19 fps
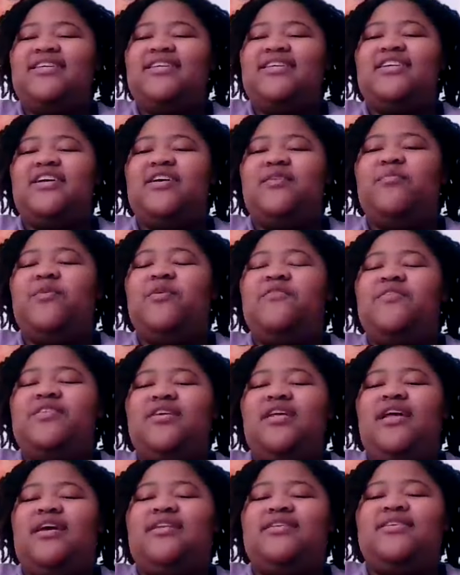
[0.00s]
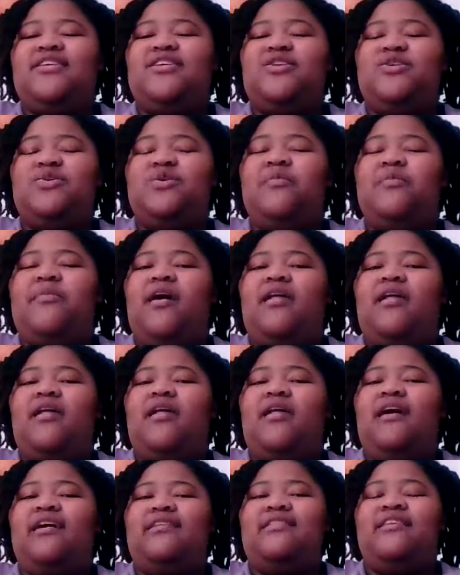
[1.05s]
such a good movie to like teach you about
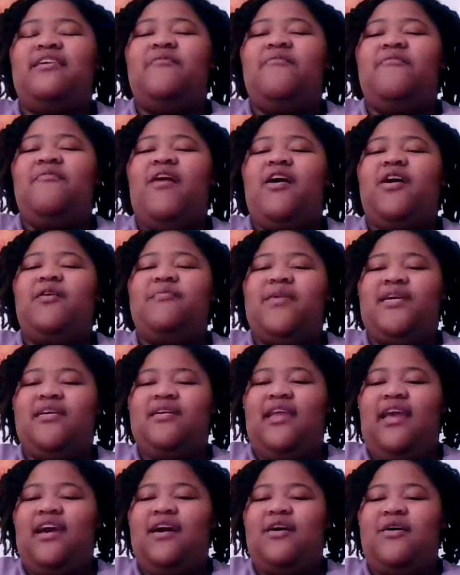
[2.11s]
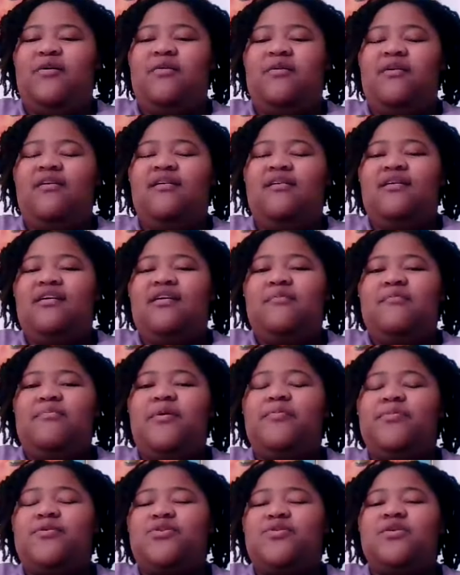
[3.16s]
like the environment and how
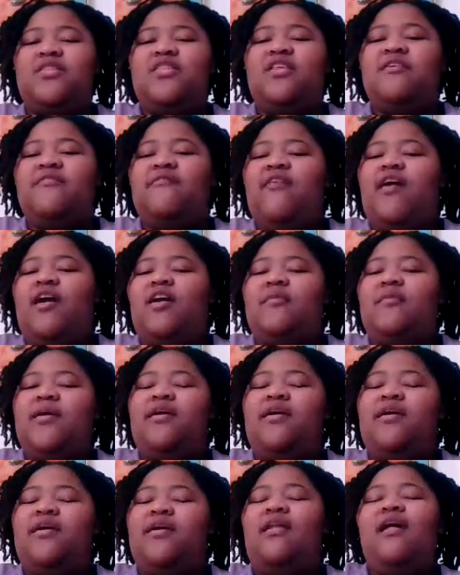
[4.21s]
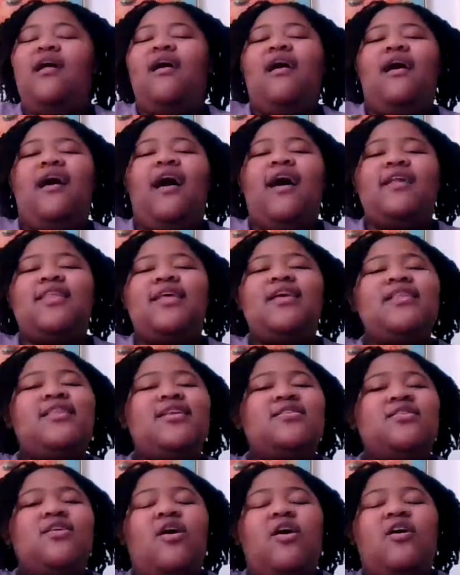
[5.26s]
people treat the environment. I think
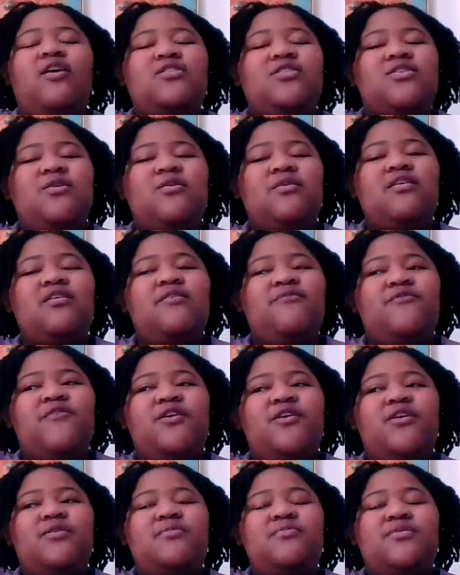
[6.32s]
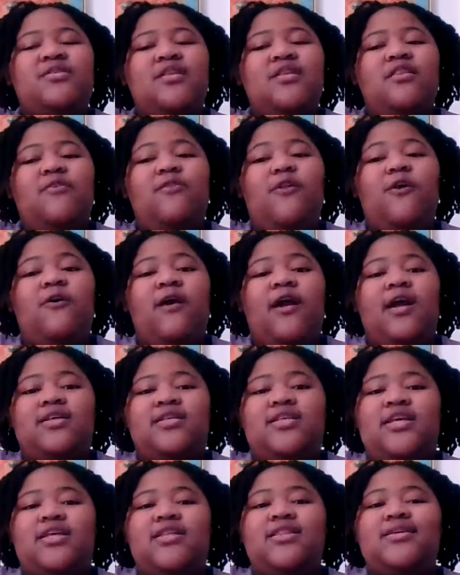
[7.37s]
these are also good films. The Lorax
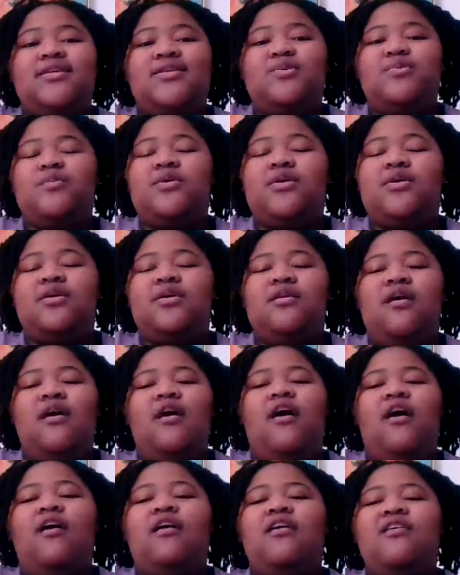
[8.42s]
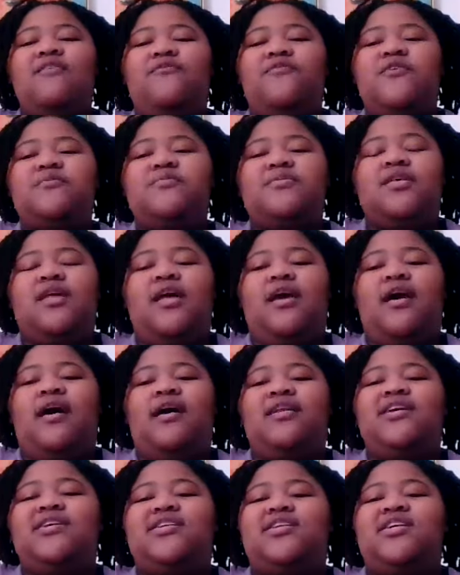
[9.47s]
in this one are good films to like
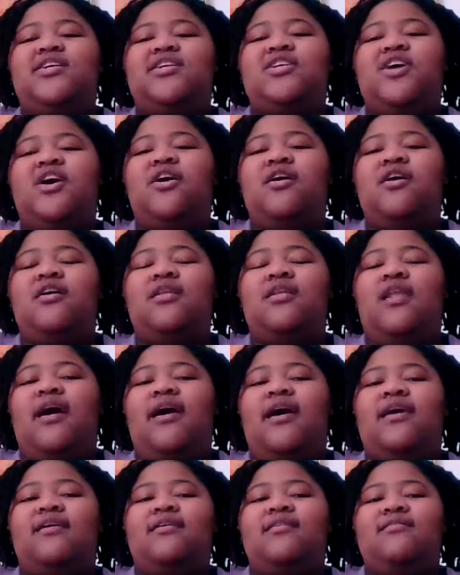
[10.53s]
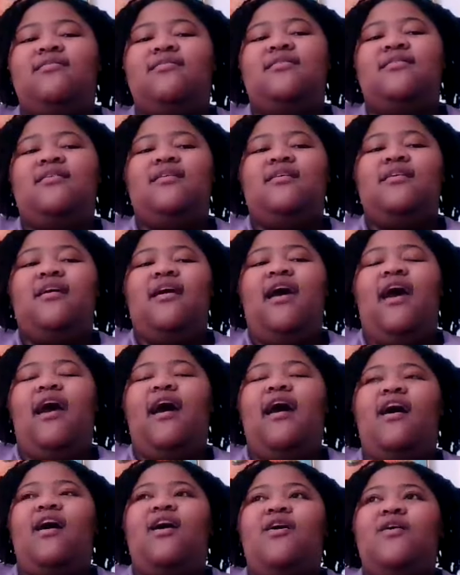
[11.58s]
kind of touch on like
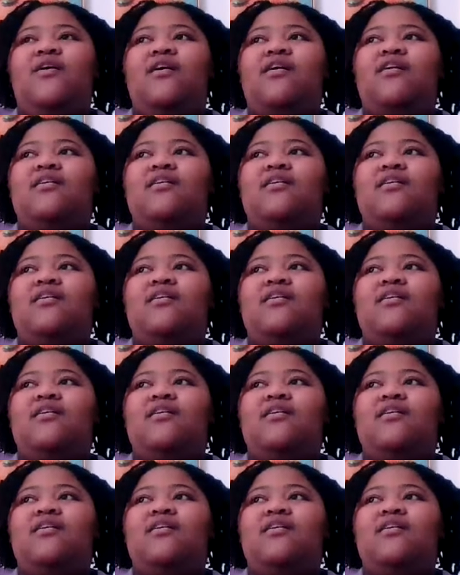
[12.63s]
how